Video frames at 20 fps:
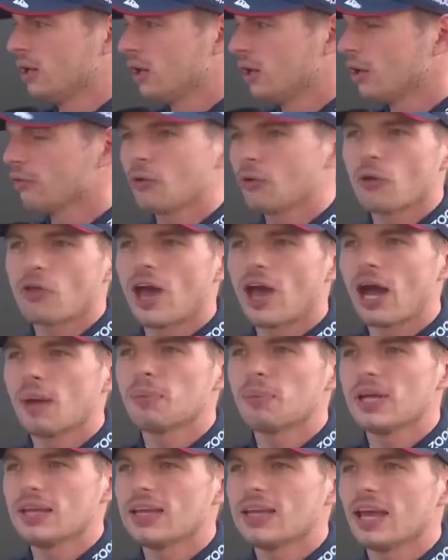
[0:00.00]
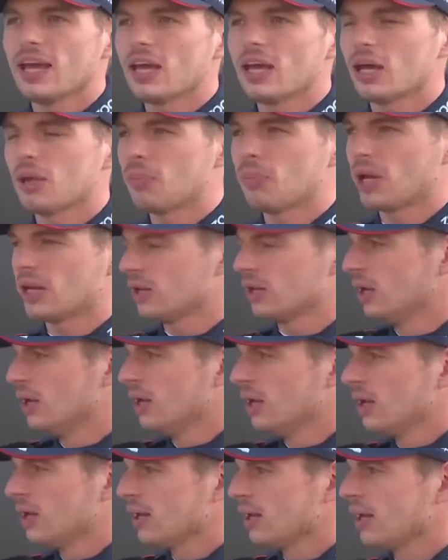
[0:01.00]
of course, I happily take it, but
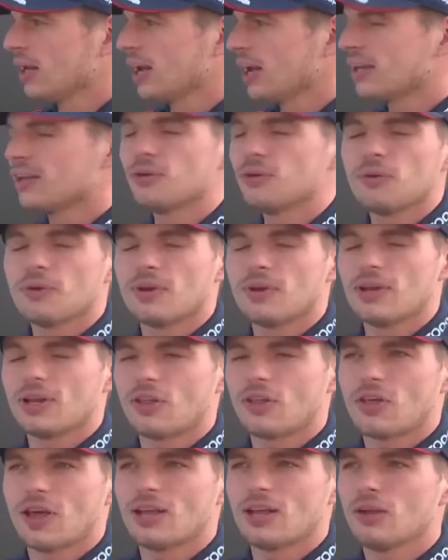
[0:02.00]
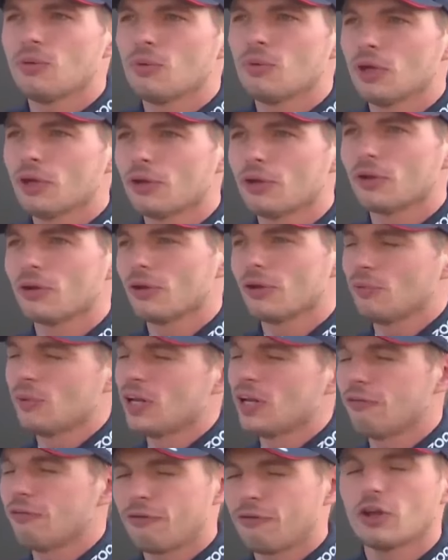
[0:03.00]
yeah, didn't
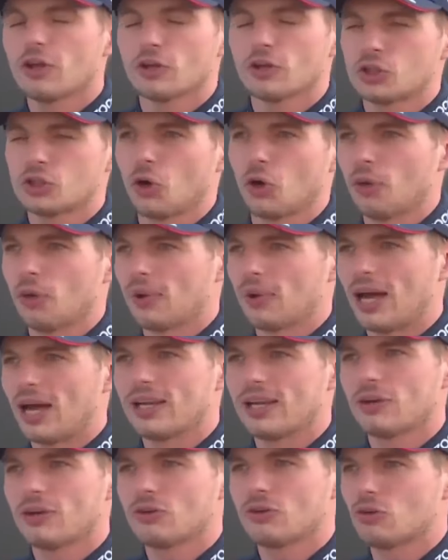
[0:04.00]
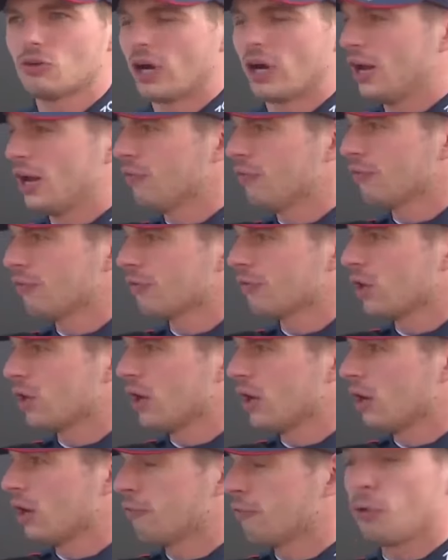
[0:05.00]
really feel enjoyable out there to drive
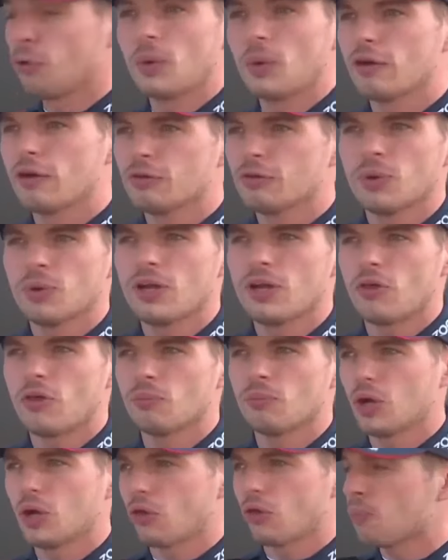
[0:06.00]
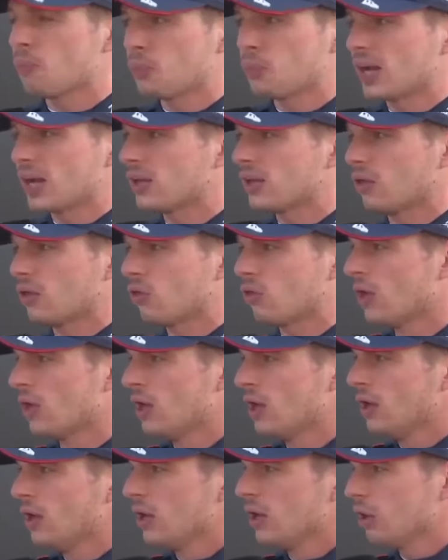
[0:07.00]
for whatever reason. Because in practice,
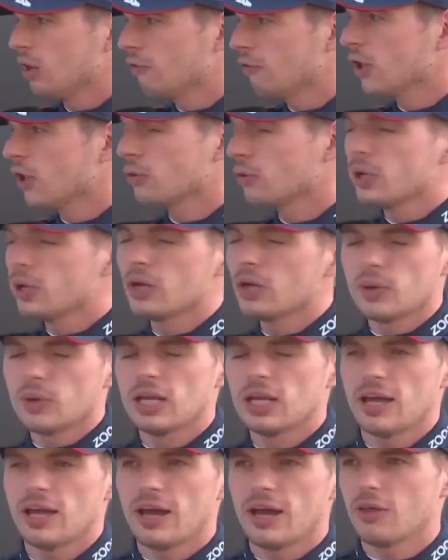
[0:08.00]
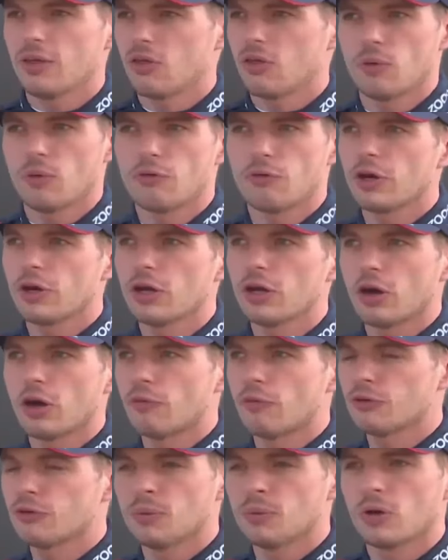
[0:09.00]
it felt really, really nice. I was very
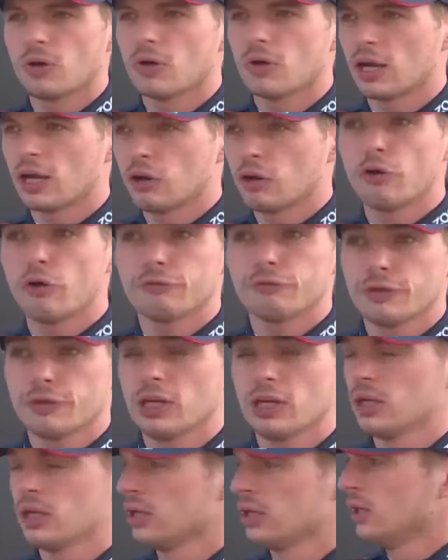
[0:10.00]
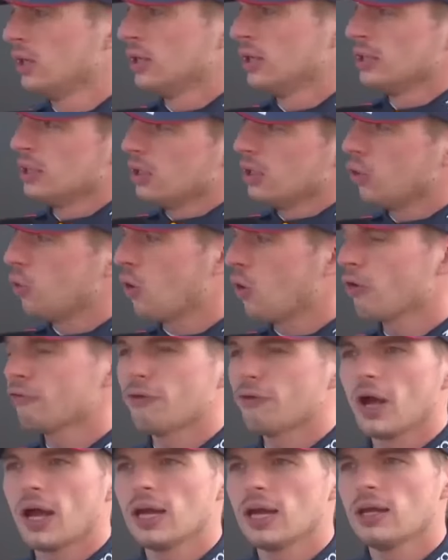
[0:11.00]
comfortable and confident.
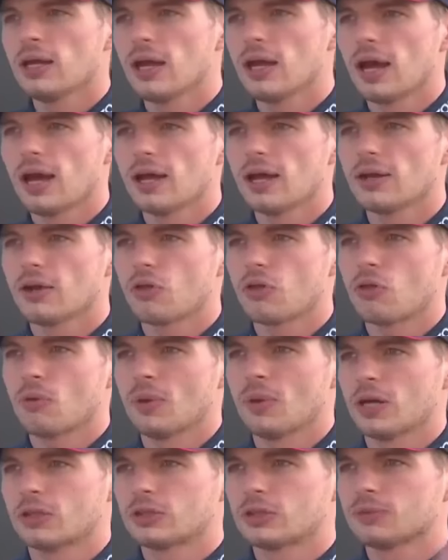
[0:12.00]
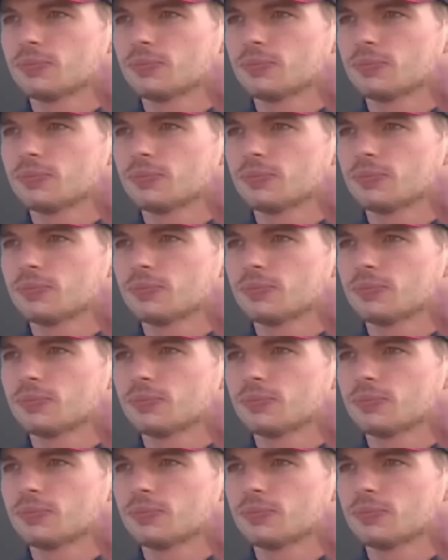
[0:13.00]
Qualifying, not so much.